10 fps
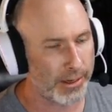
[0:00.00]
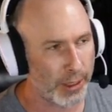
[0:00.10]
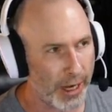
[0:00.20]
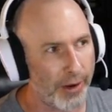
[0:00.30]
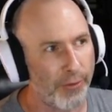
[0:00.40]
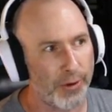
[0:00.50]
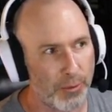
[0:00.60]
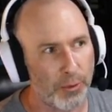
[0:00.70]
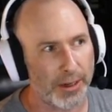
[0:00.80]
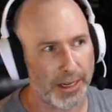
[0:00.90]

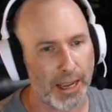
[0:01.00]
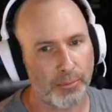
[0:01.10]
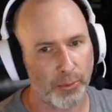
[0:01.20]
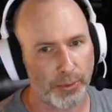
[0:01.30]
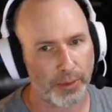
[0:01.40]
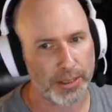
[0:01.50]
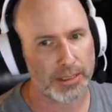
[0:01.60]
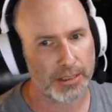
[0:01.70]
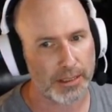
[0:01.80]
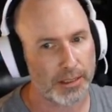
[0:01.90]
everyone got point
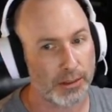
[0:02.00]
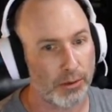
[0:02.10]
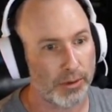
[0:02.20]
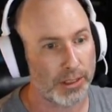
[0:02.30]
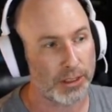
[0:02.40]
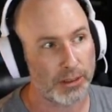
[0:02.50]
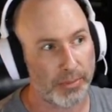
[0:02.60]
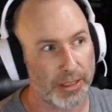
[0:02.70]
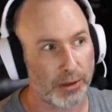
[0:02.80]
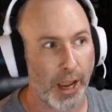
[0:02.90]
raises. So it just
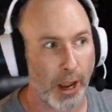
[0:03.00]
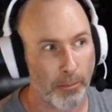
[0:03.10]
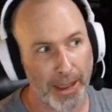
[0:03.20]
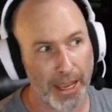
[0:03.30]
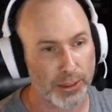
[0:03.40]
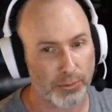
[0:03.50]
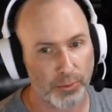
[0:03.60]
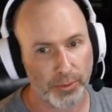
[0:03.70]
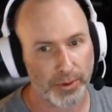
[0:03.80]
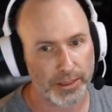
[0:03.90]
depends on how bad your
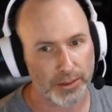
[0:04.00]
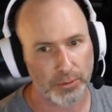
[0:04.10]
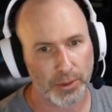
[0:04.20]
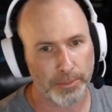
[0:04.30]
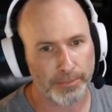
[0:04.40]
point raises were.